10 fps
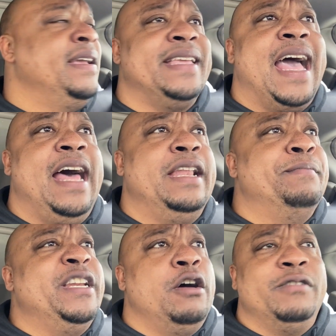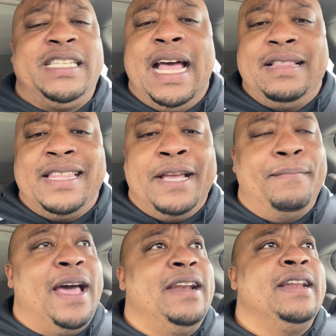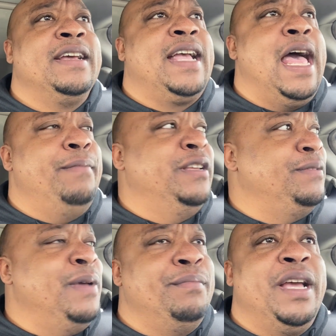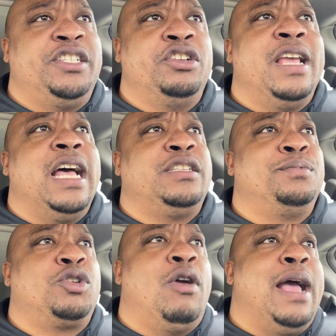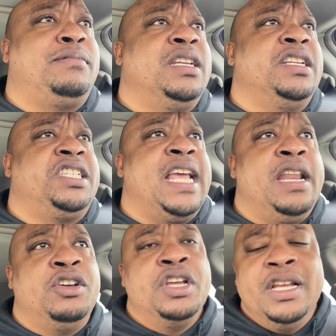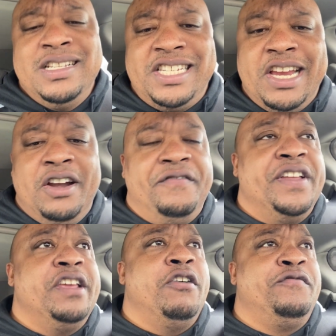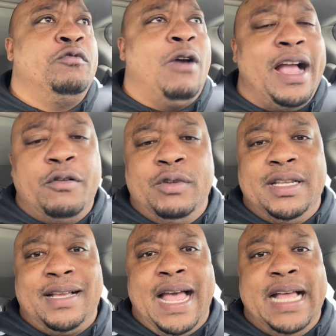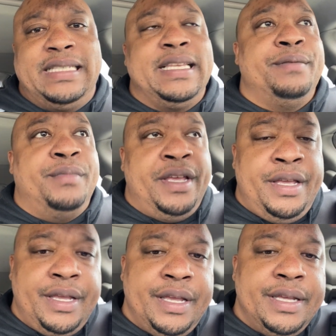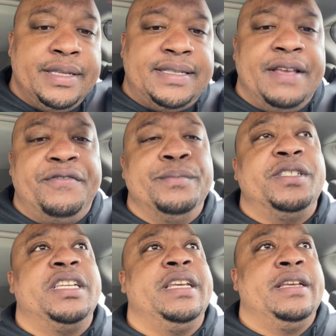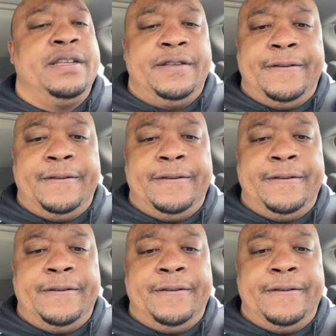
Y'all let me know what y'all think about it in the comments, man. Make sure y'all subscribe to the channel. Share a video if you're rocking with the content, man. 7G.